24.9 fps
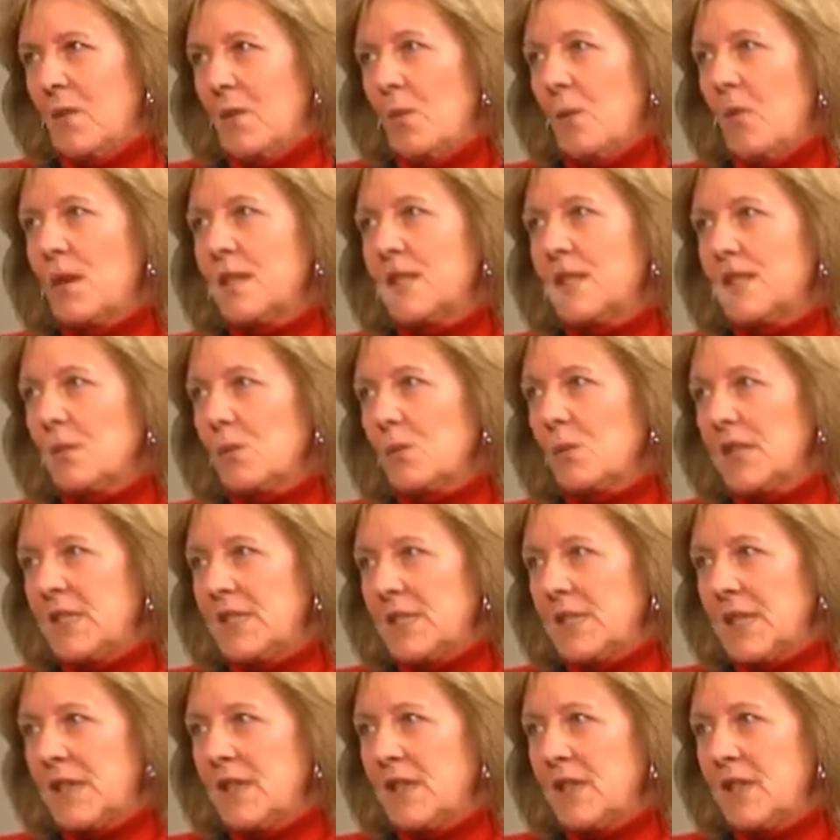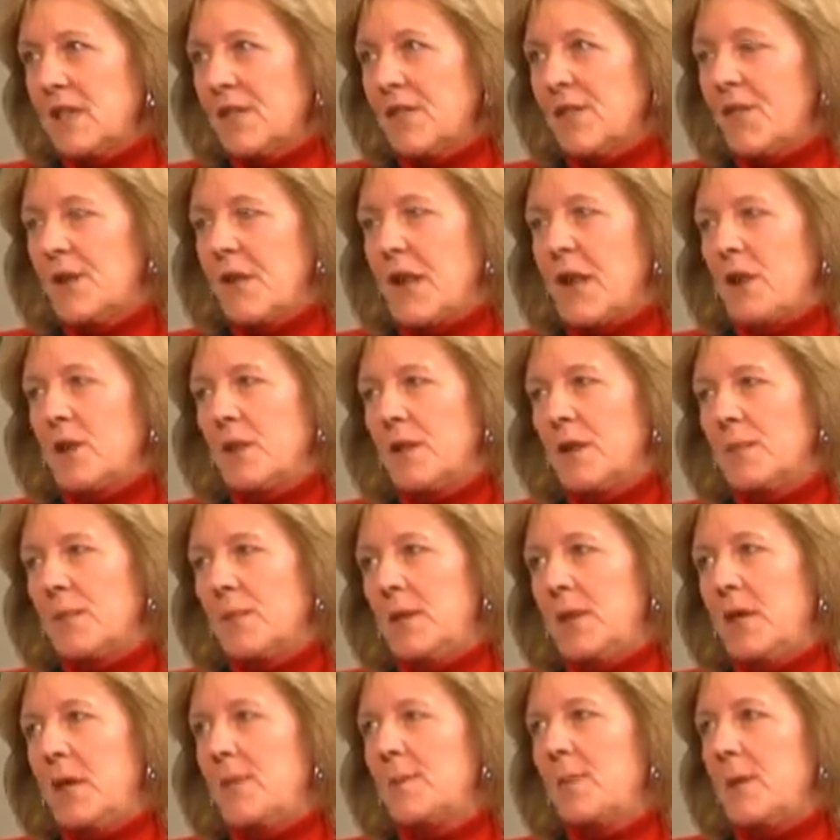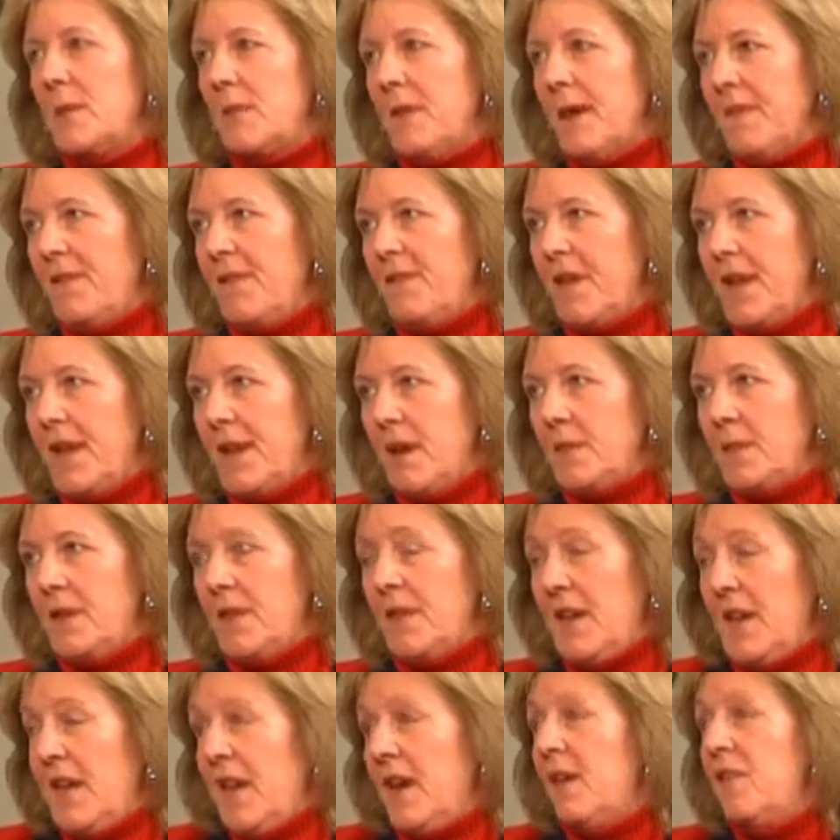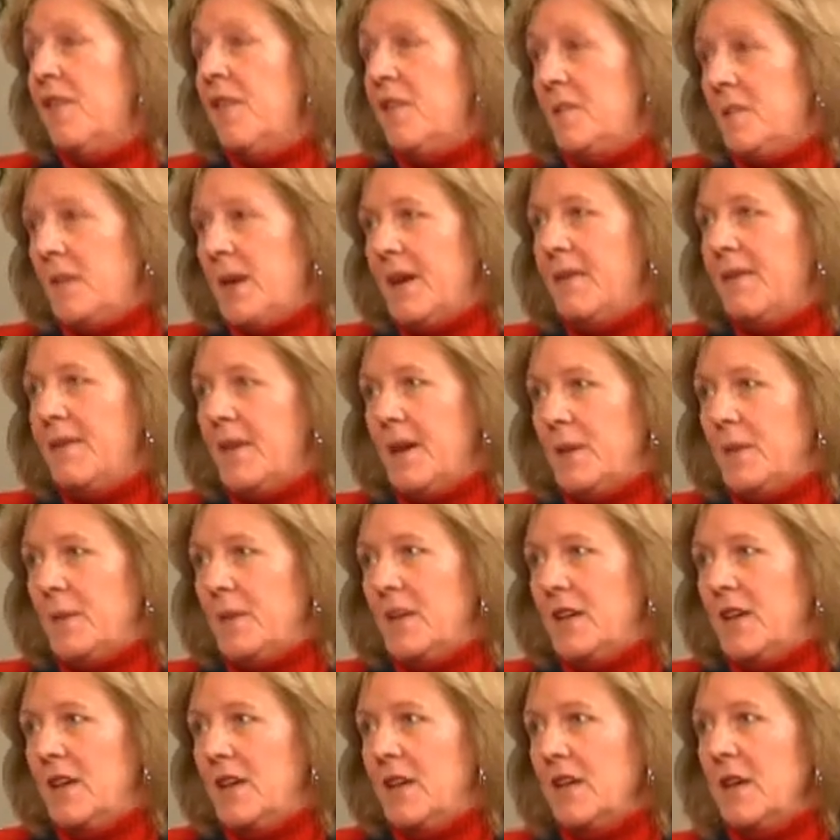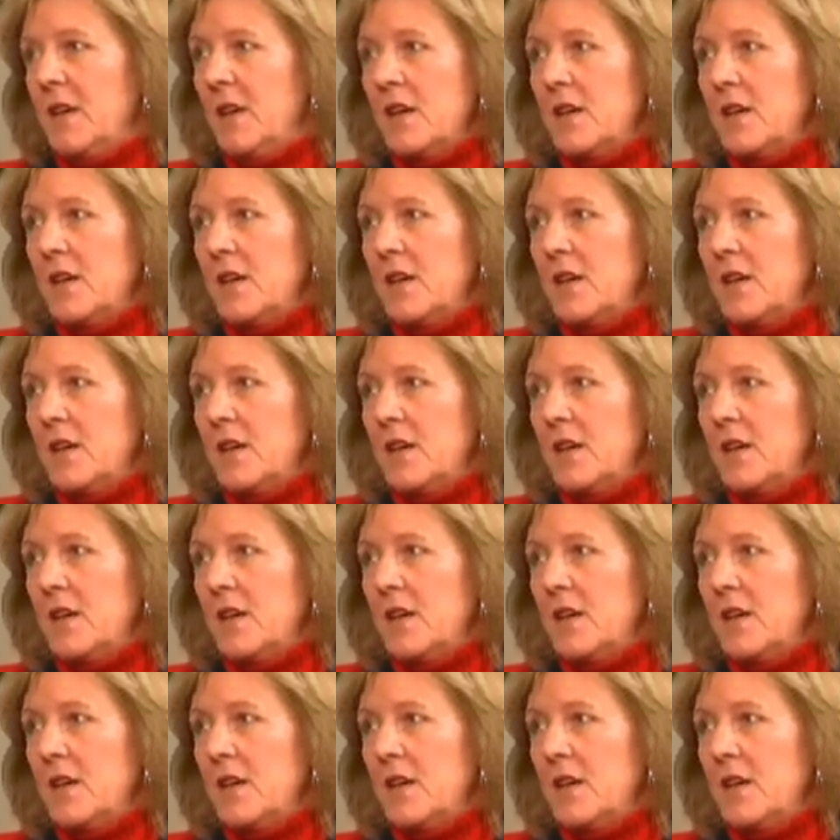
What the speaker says: What's in it for not only me but my family, the health of my family,